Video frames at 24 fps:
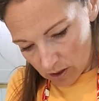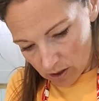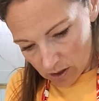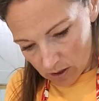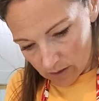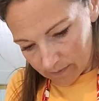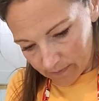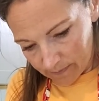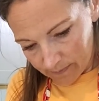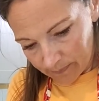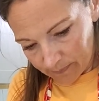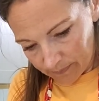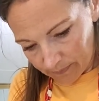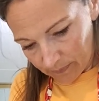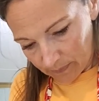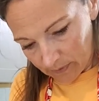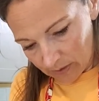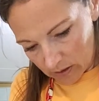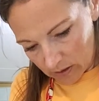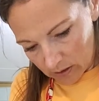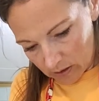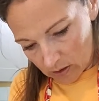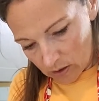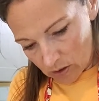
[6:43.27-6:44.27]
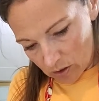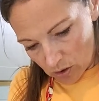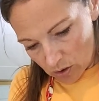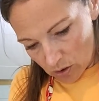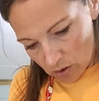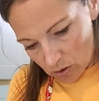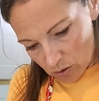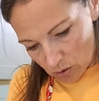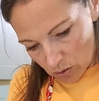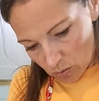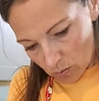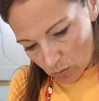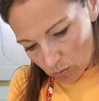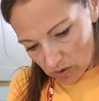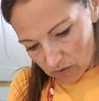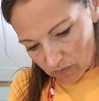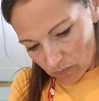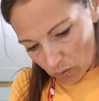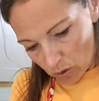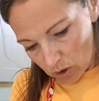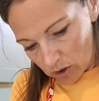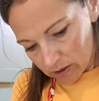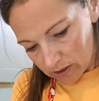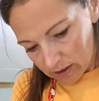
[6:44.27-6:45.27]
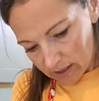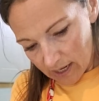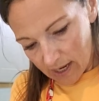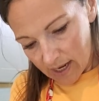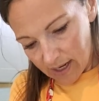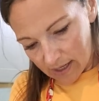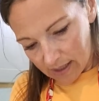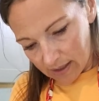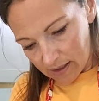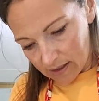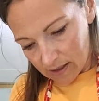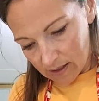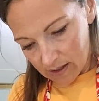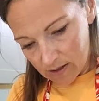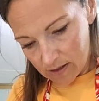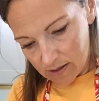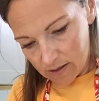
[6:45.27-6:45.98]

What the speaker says: and we've worked ahead.